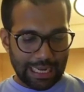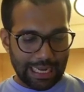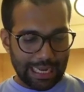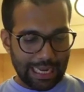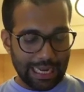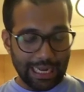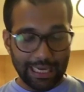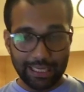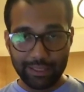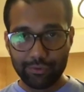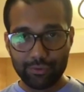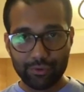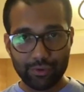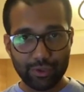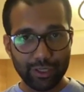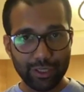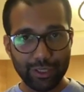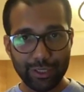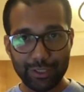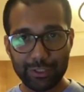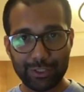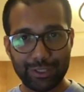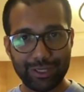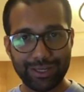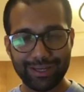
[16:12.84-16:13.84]
I
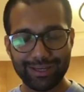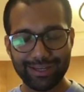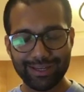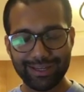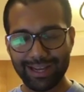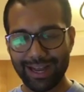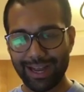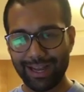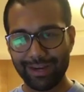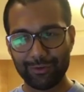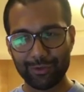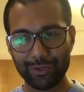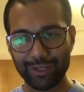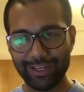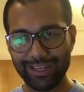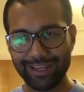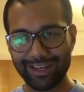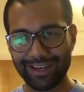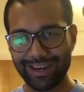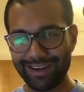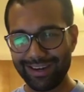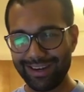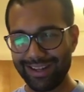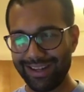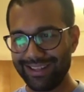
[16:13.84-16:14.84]
really
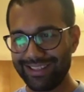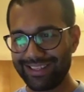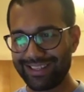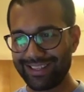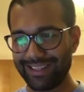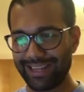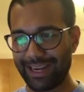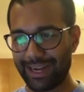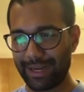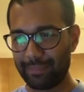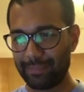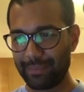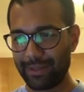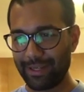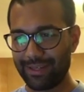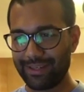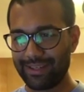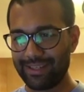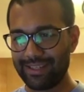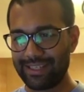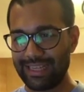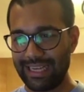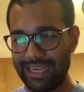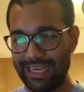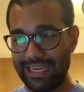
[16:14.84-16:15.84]
can't answer that
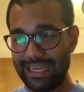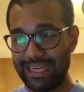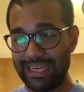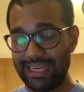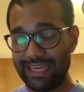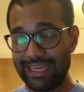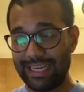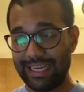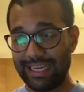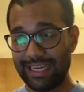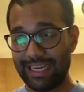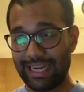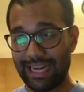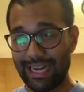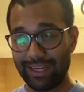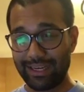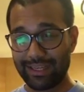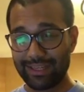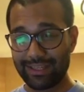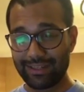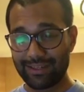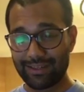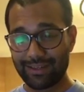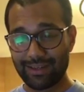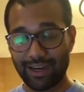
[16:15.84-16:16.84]
because I
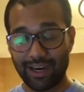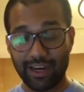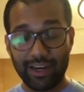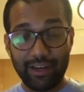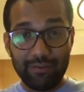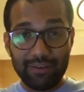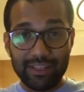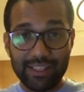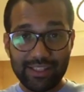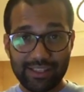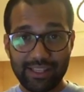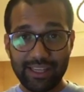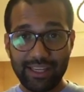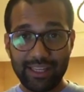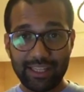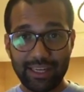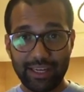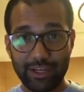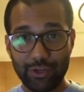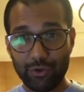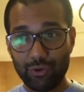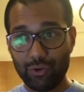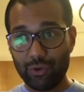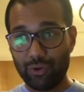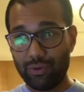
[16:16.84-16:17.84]
can't even say that,